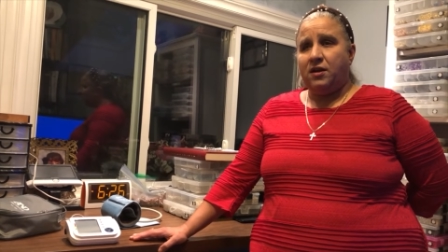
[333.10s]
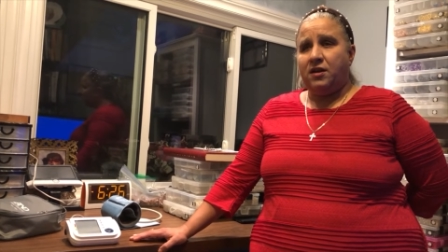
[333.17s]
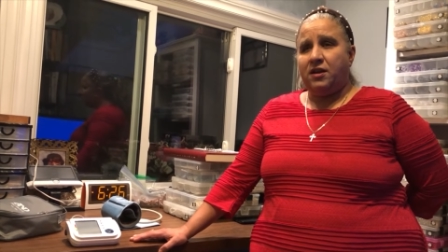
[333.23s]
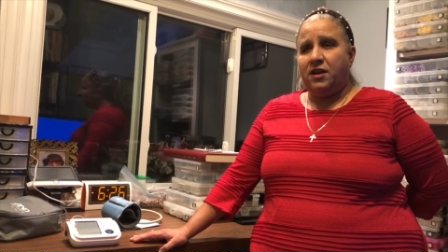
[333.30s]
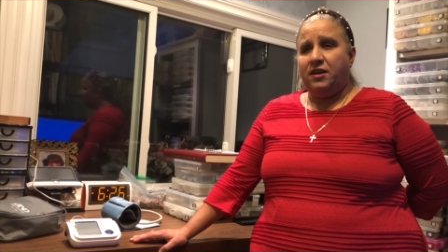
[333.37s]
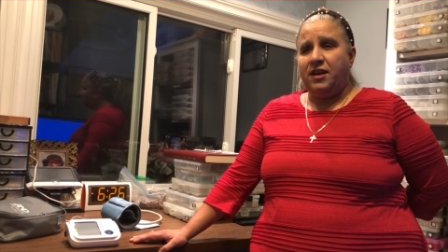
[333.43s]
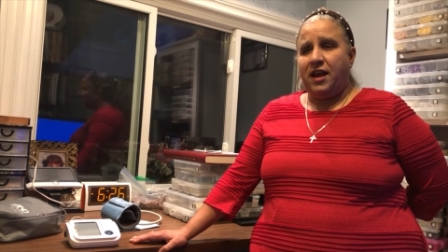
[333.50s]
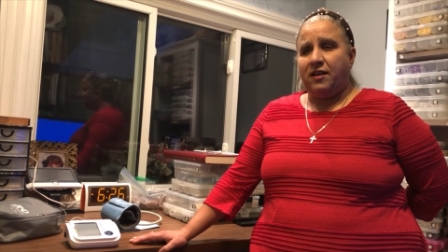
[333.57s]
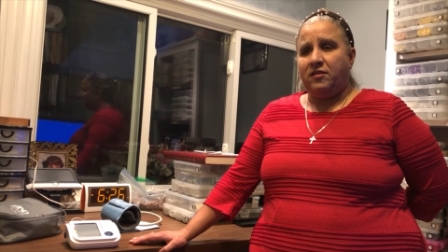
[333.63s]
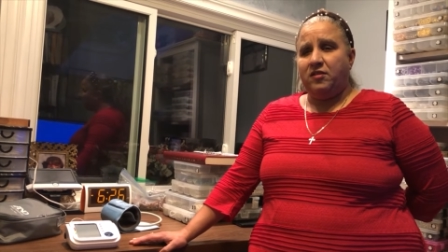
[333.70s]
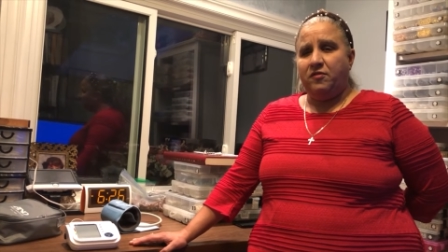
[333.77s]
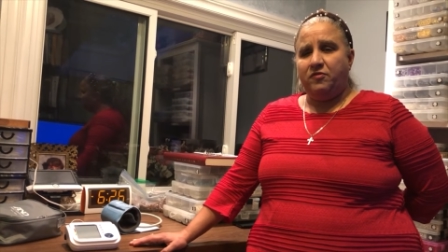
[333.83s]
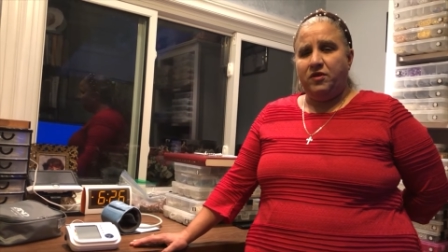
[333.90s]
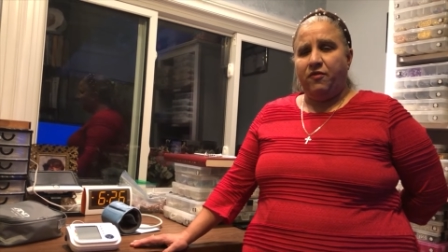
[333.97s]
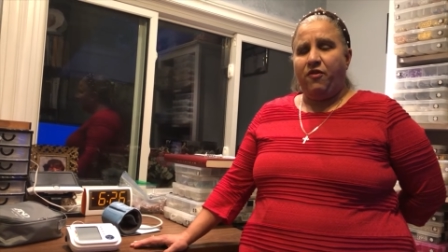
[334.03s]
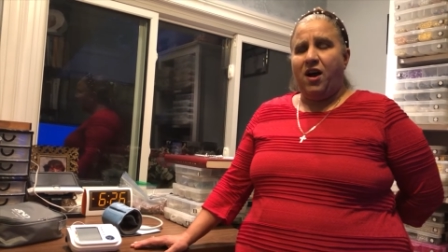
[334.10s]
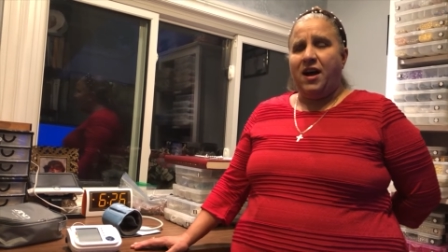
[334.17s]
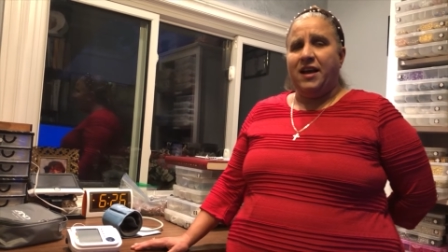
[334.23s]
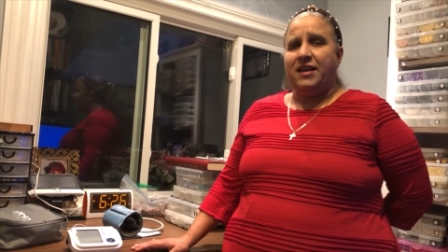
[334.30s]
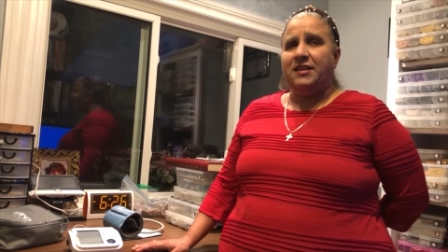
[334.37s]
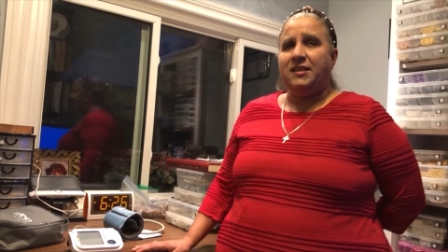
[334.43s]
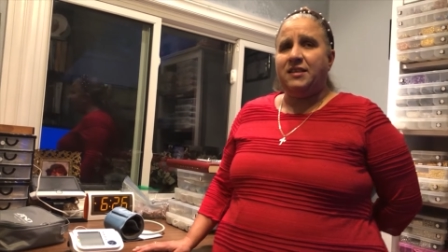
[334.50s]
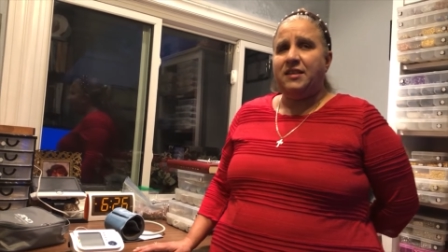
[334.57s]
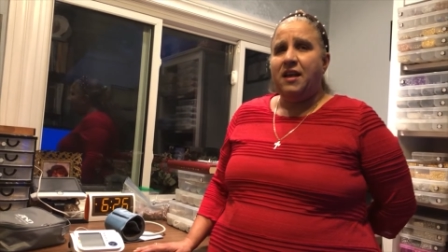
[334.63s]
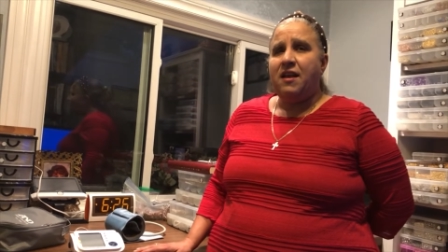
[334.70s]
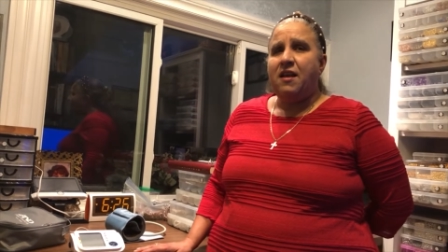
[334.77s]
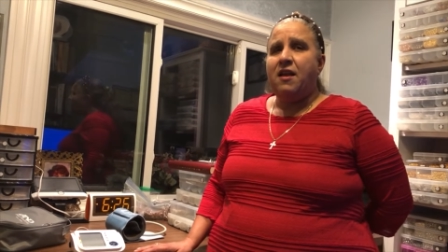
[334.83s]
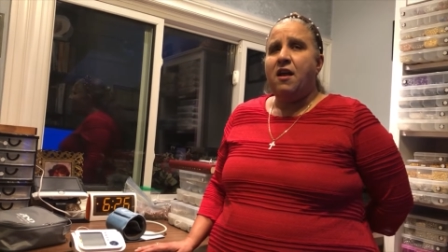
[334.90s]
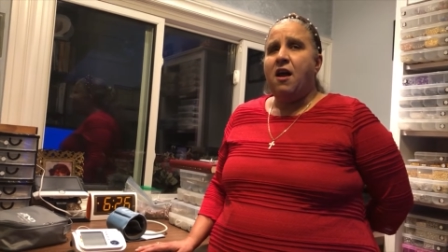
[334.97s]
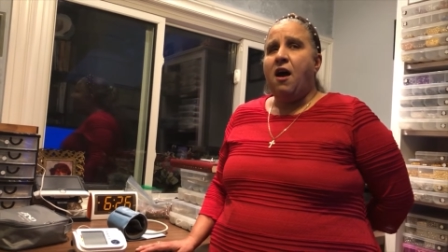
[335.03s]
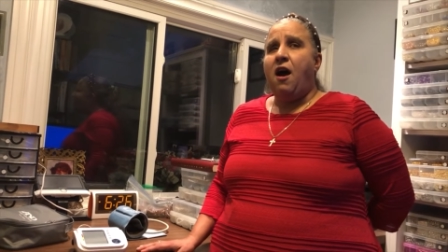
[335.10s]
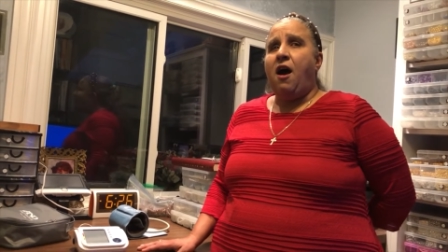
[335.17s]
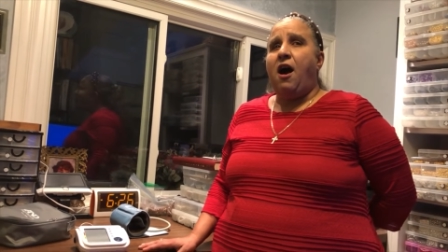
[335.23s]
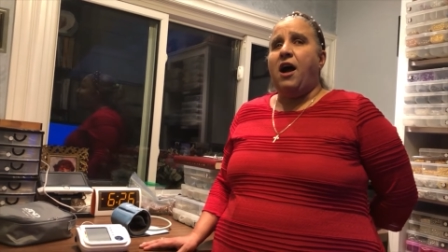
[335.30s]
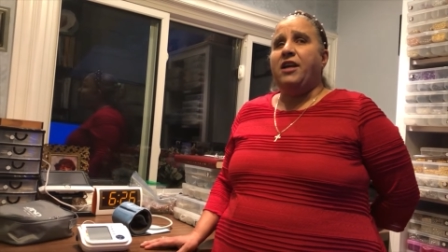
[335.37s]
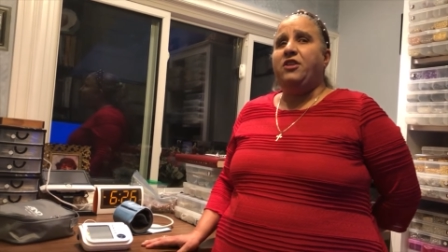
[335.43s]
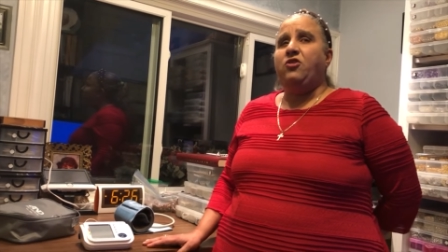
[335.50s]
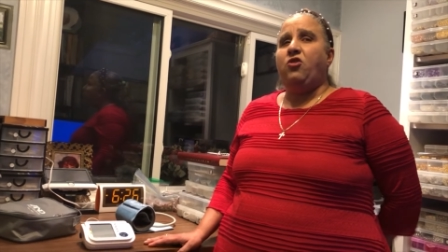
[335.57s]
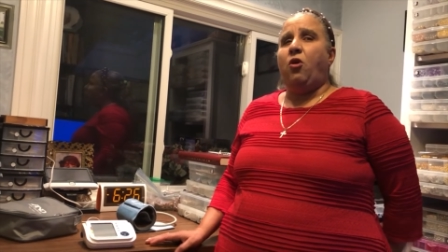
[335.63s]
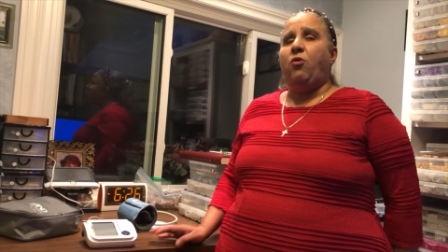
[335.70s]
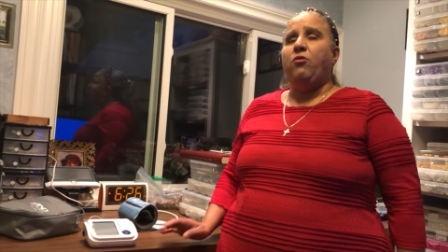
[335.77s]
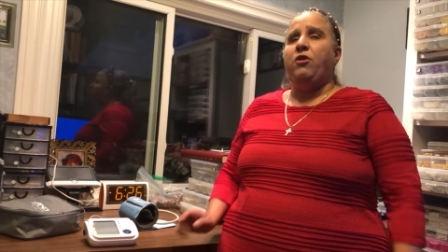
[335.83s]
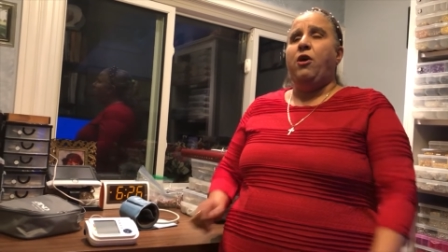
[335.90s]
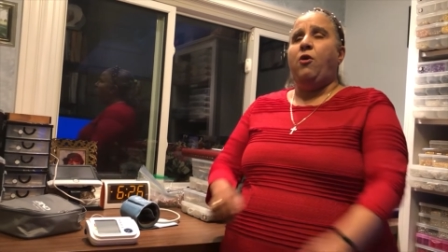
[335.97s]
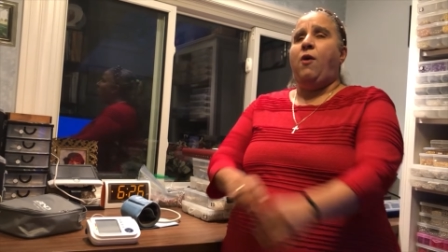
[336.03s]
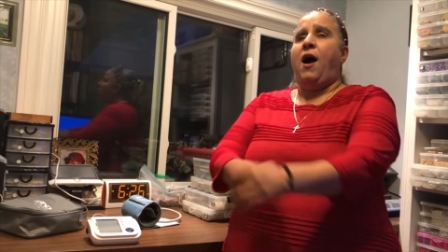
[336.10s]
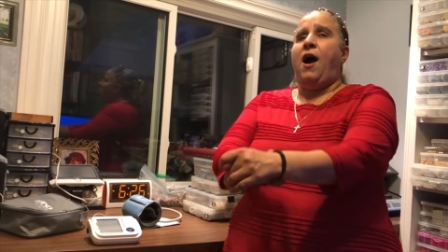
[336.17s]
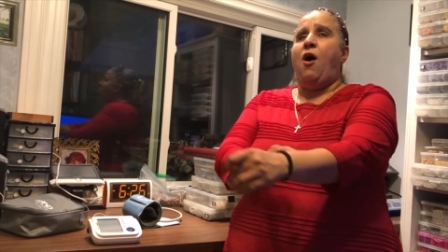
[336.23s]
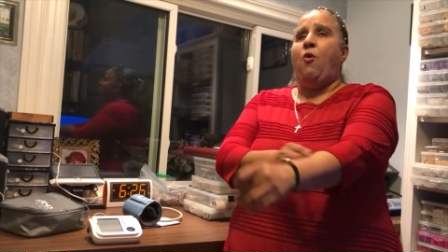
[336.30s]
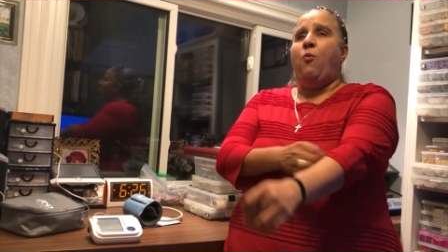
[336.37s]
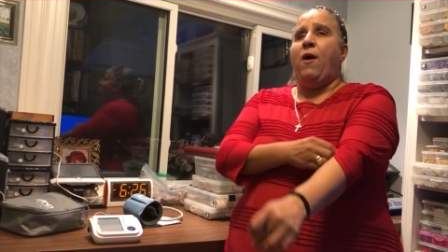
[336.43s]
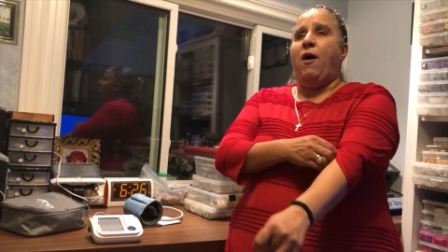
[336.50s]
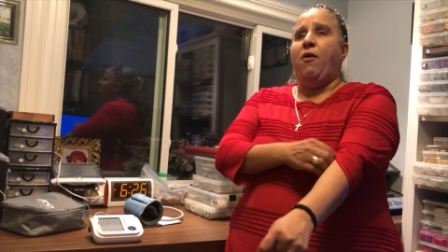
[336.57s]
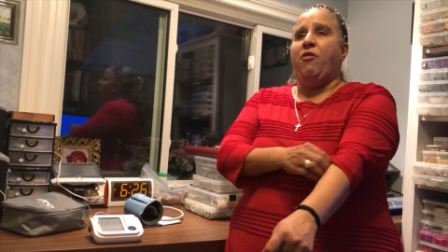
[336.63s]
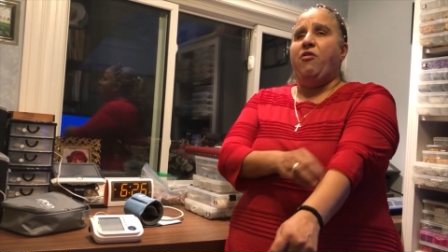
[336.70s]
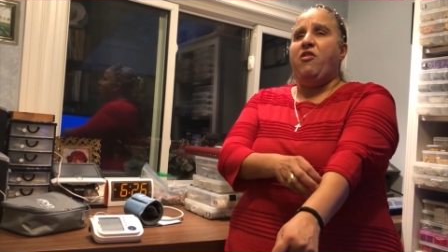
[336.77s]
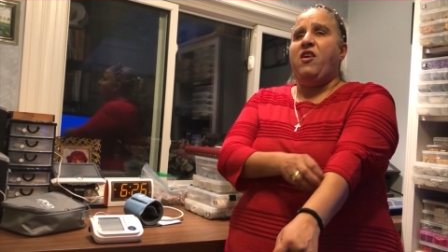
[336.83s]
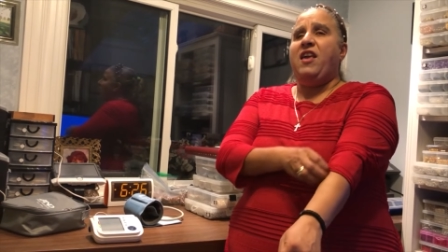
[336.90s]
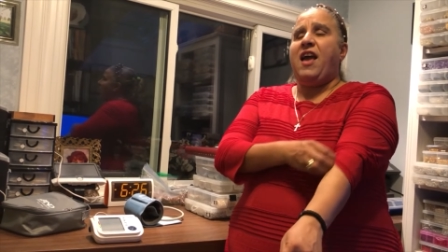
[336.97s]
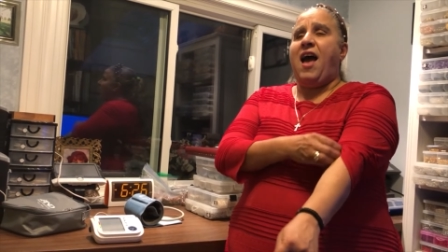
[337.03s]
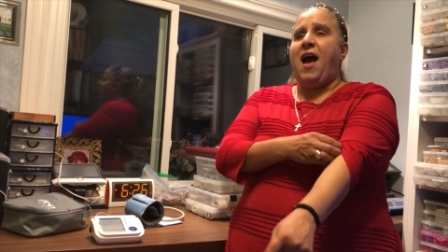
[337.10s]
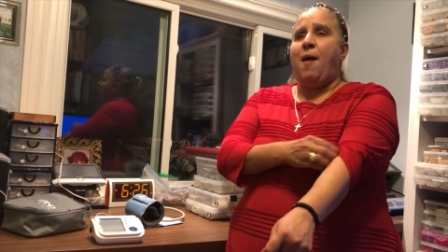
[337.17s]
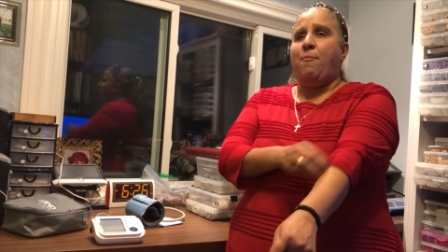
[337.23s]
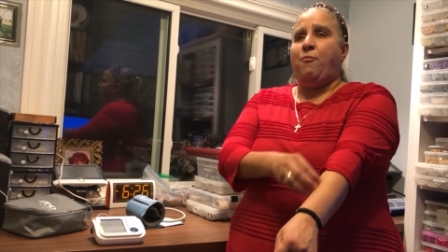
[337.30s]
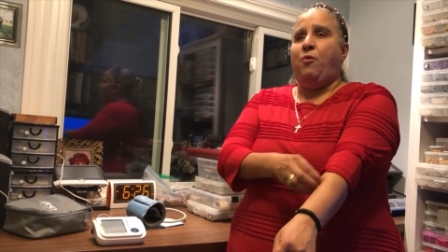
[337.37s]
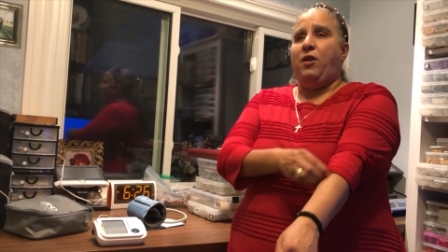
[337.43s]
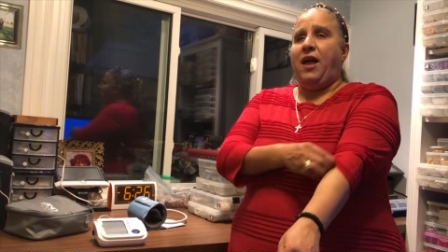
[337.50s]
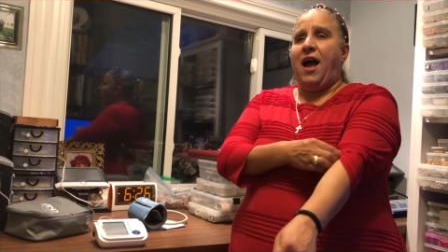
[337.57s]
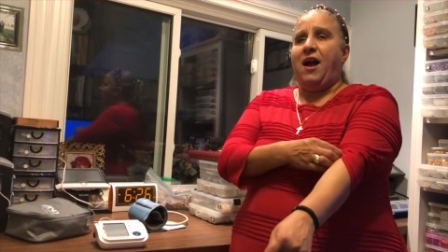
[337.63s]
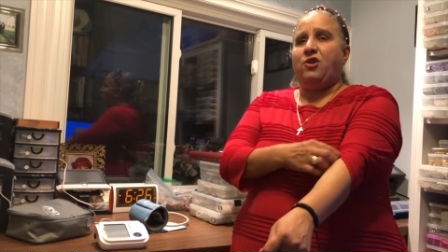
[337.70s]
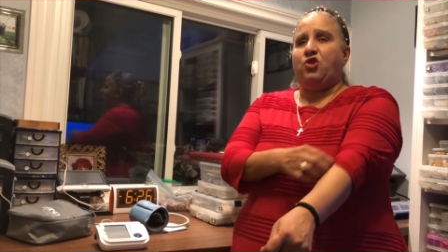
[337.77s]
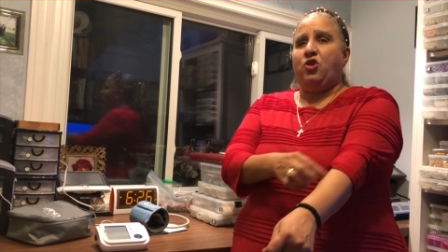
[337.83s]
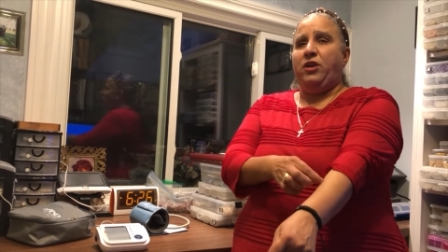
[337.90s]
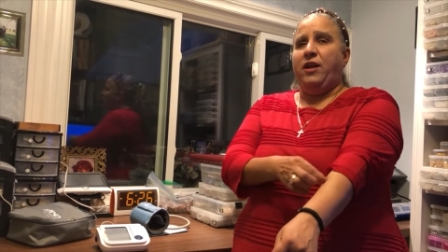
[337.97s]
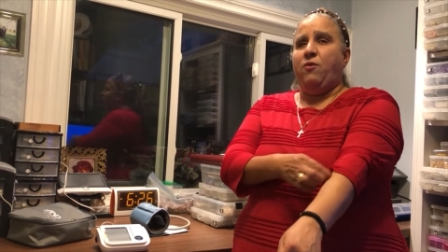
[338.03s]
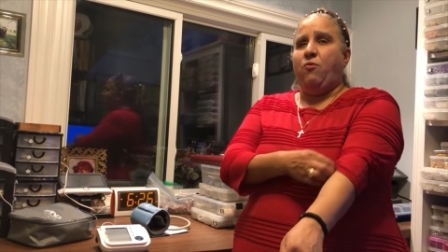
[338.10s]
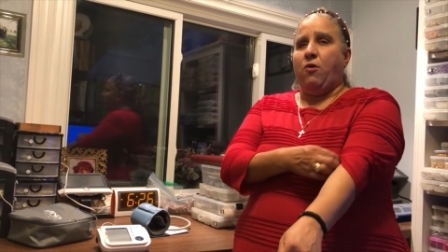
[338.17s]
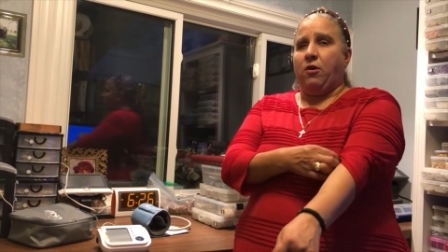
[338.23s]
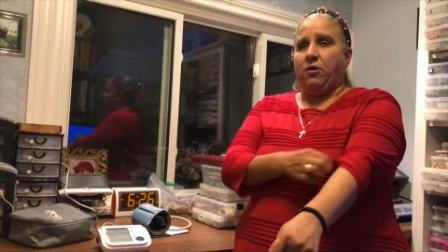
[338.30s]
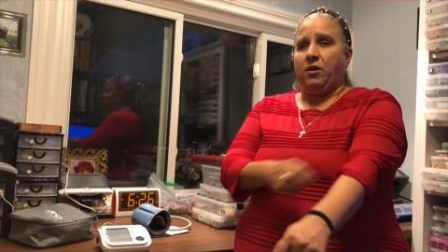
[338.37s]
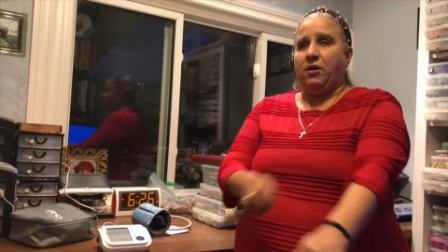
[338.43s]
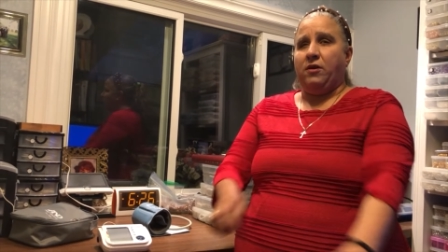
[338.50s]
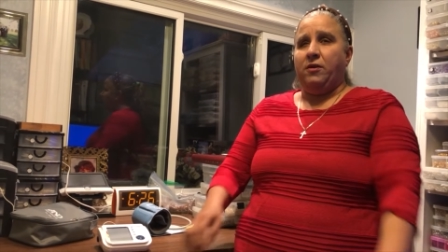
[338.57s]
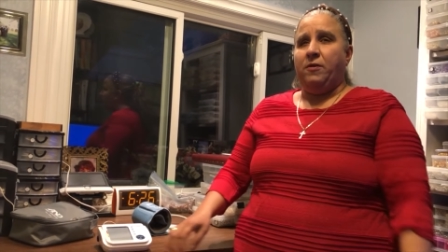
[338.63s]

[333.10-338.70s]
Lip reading: connective device, I don't know how well the app will actually work.